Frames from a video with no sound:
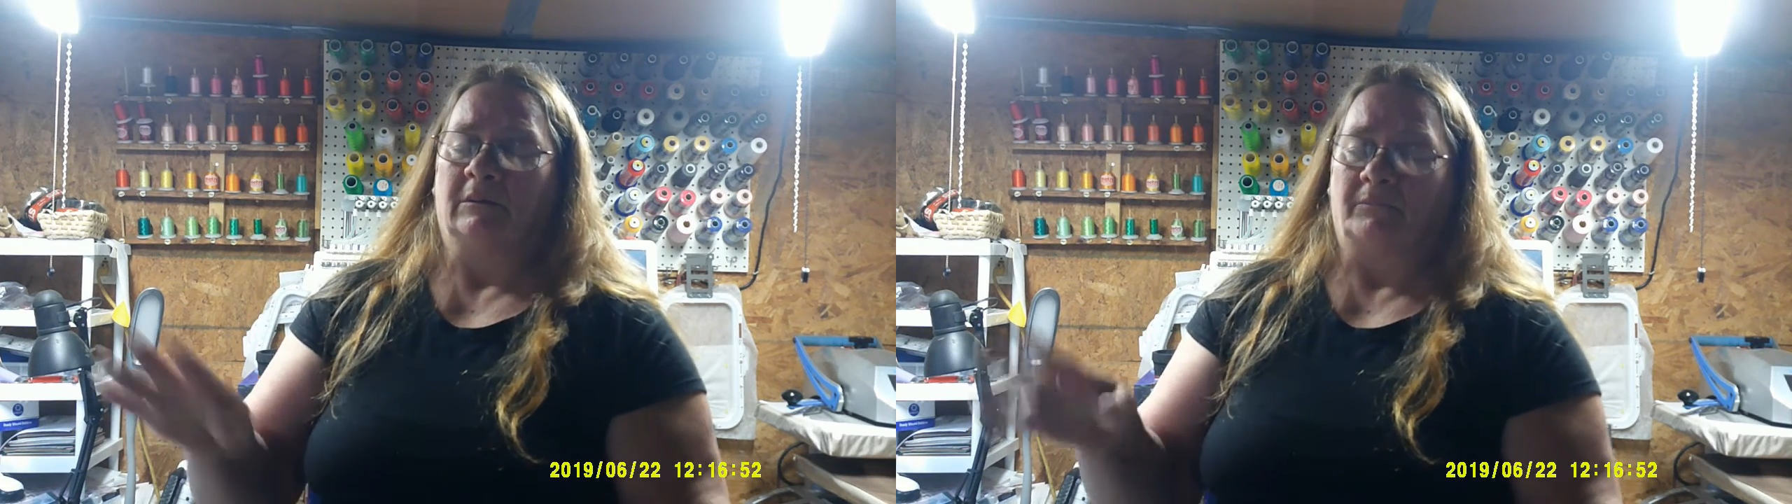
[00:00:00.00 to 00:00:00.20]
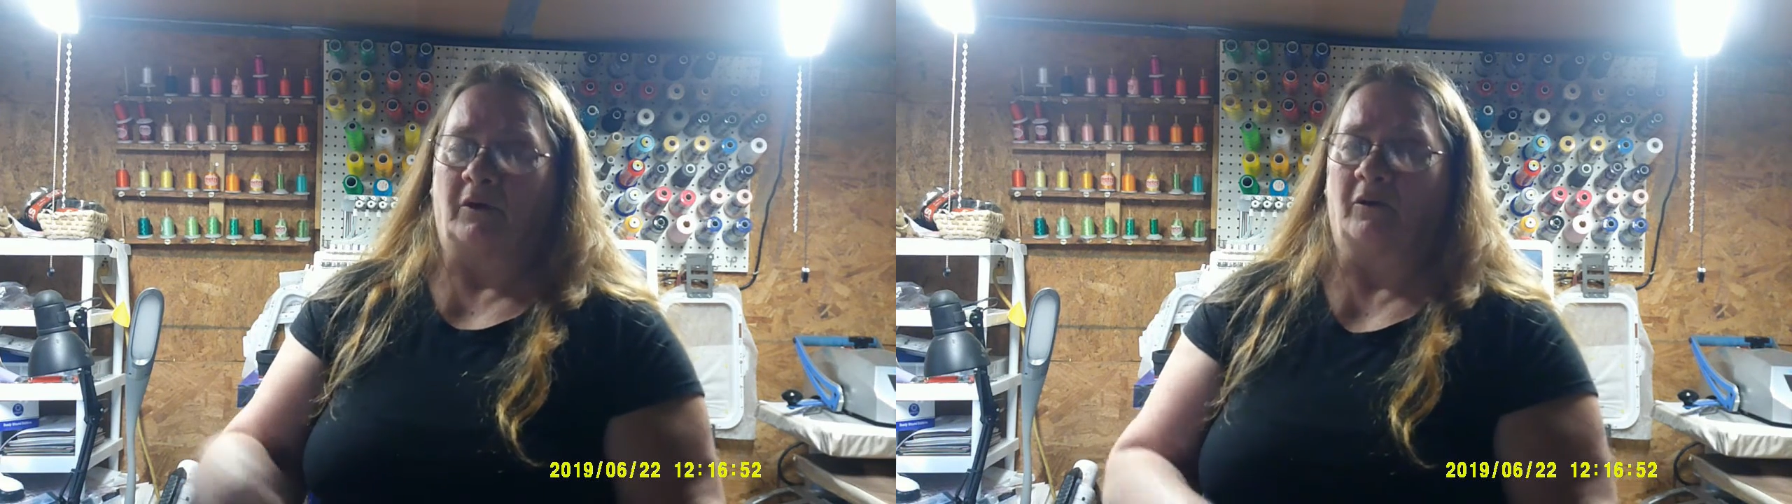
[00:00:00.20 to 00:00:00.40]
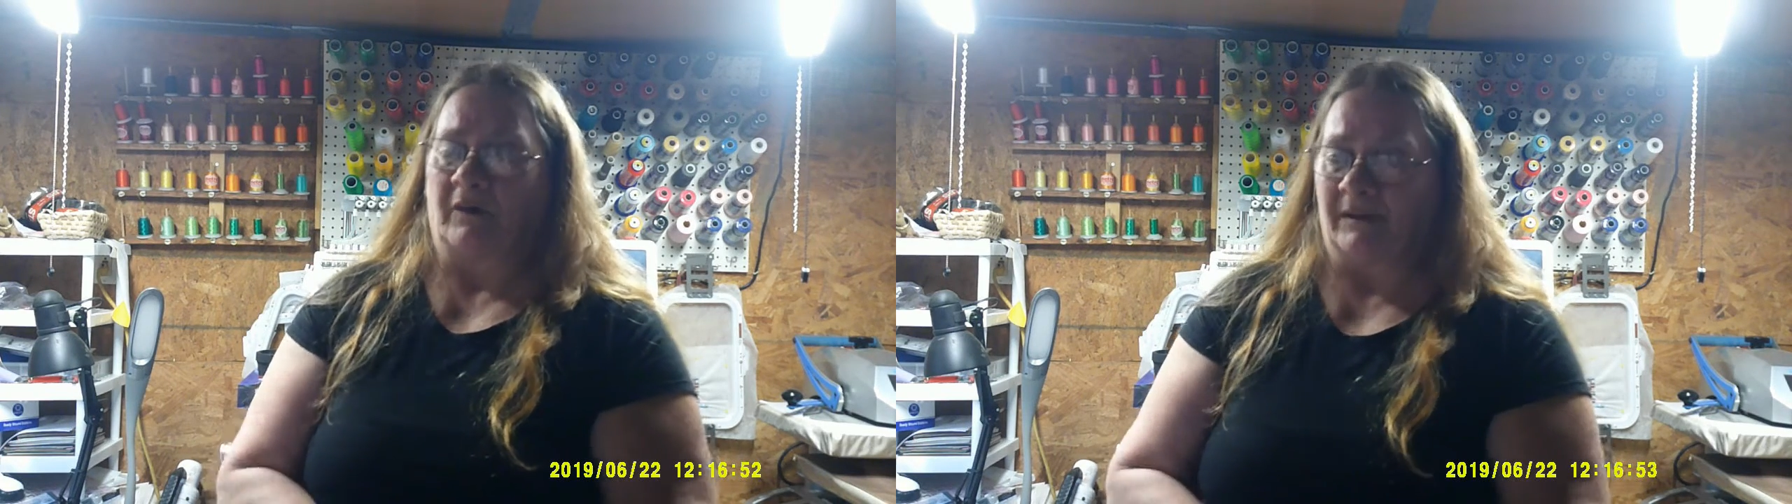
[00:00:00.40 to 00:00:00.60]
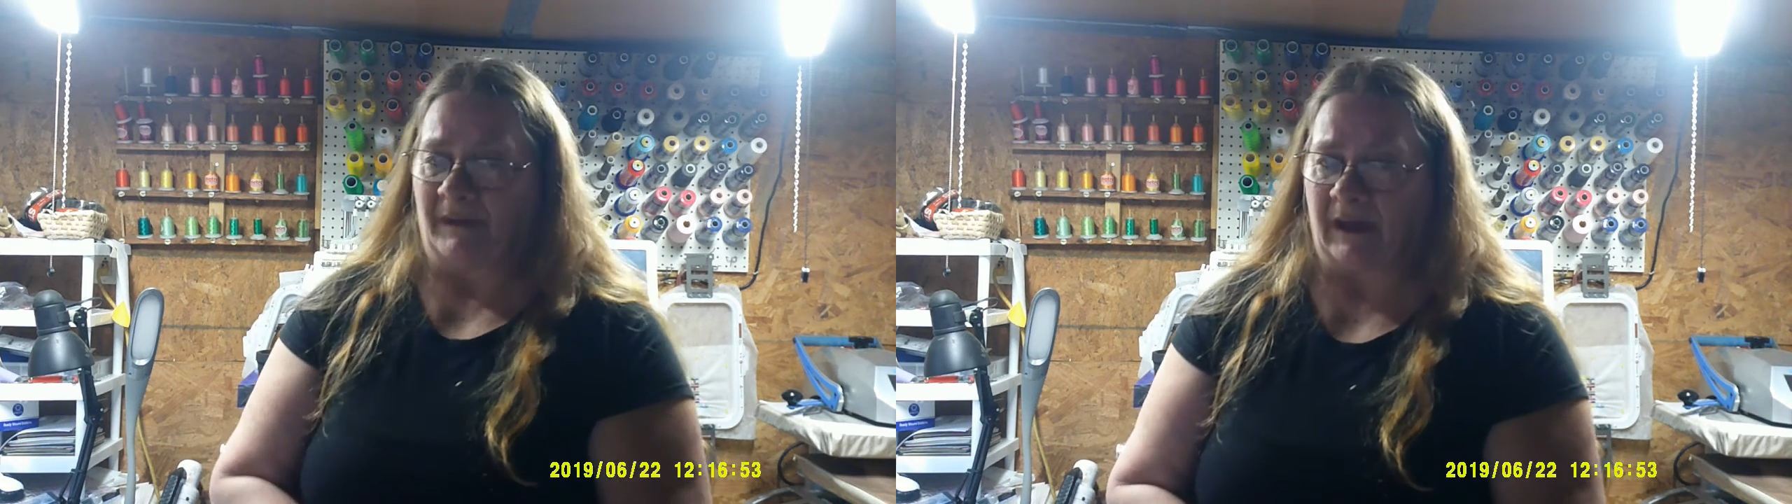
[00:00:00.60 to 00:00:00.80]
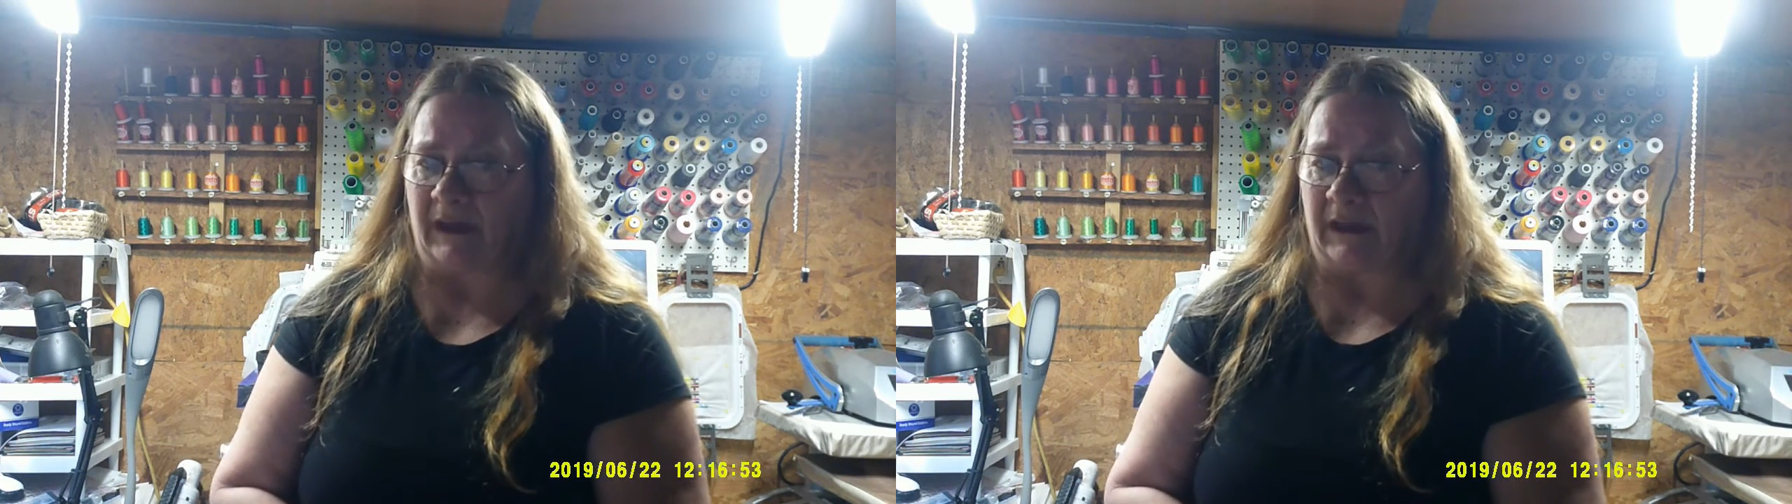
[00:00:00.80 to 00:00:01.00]
program
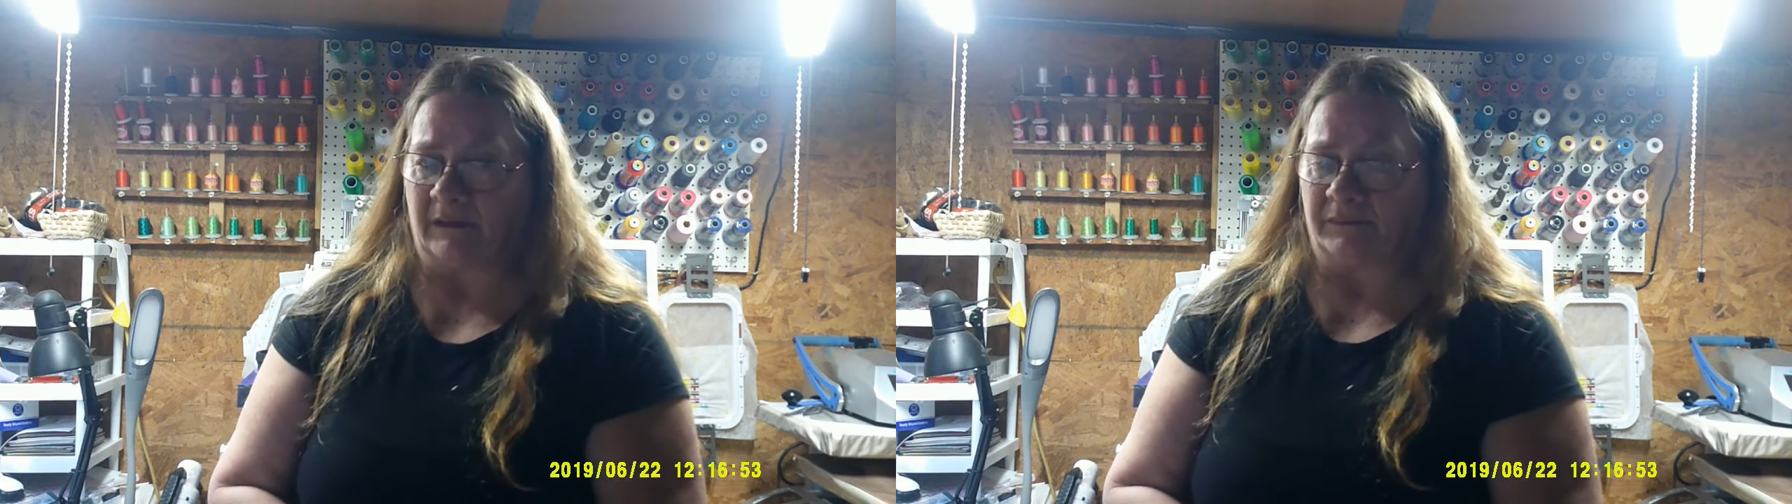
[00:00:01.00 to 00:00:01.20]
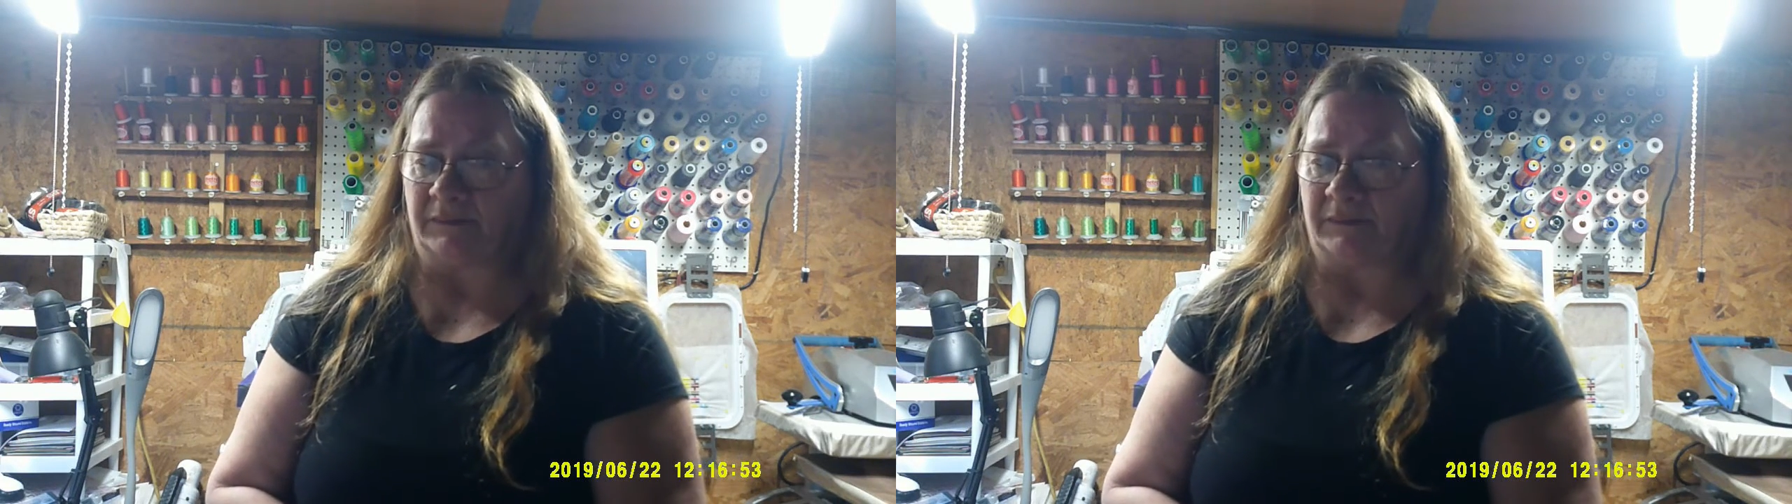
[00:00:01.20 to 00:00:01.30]
I have,